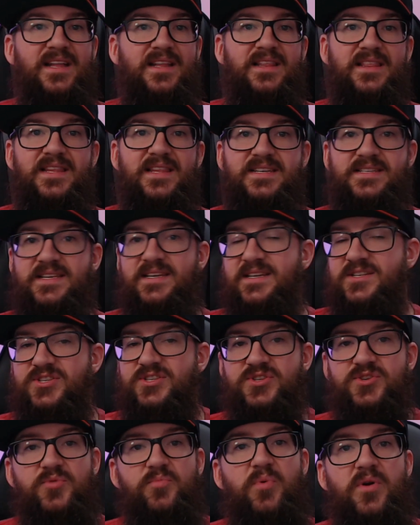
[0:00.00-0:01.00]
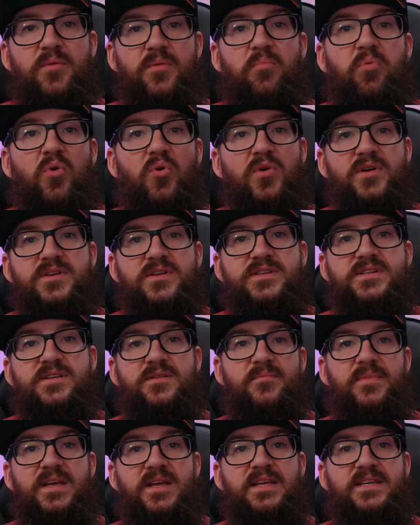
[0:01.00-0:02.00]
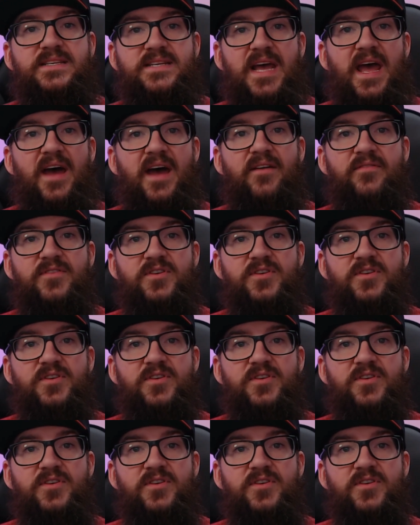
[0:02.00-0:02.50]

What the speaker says: Listen, it's super important to me to have